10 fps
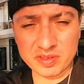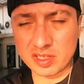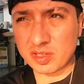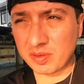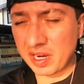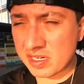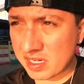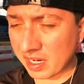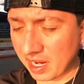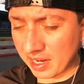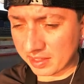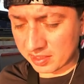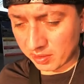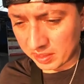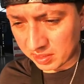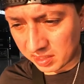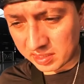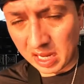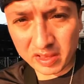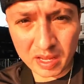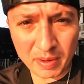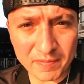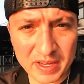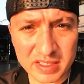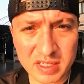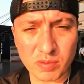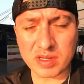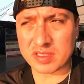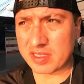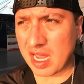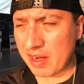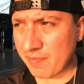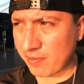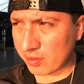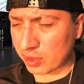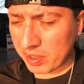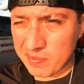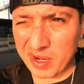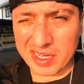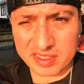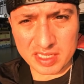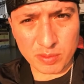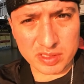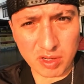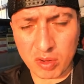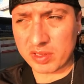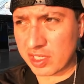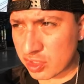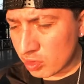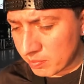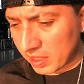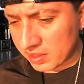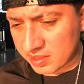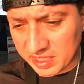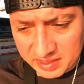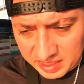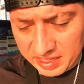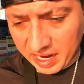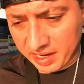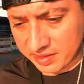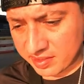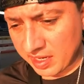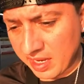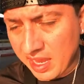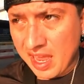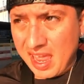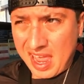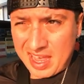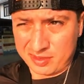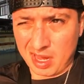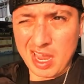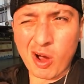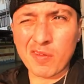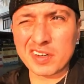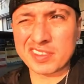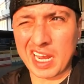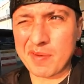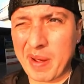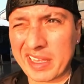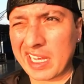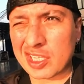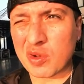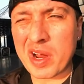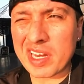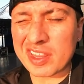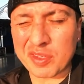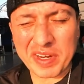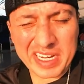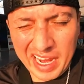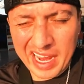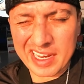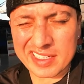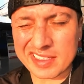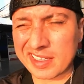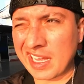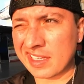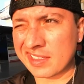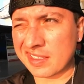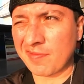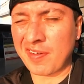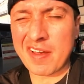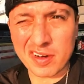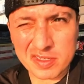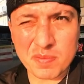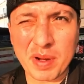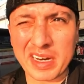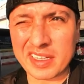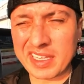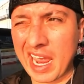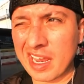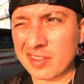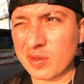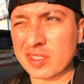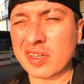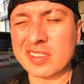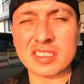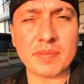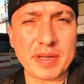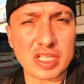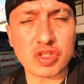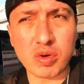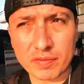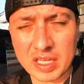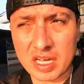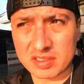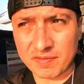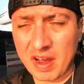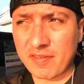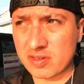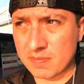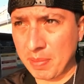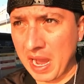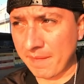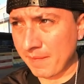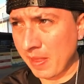situation guys so it turns out that my visa was not for three months it was only two months 60 days so I overstayed by like 23 days. That's 500 baht a day. So it turns out to be 12,500 baht.